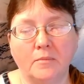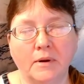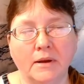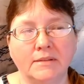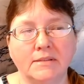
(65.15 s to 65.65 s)

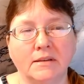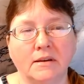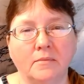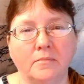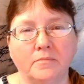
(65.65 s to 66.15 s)
But
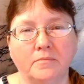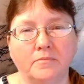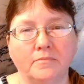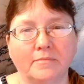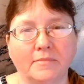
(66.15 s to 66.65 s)
um,
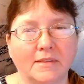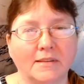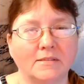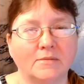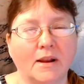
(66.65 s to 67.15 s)

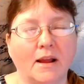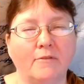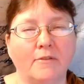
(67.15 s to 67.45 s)
this is what I have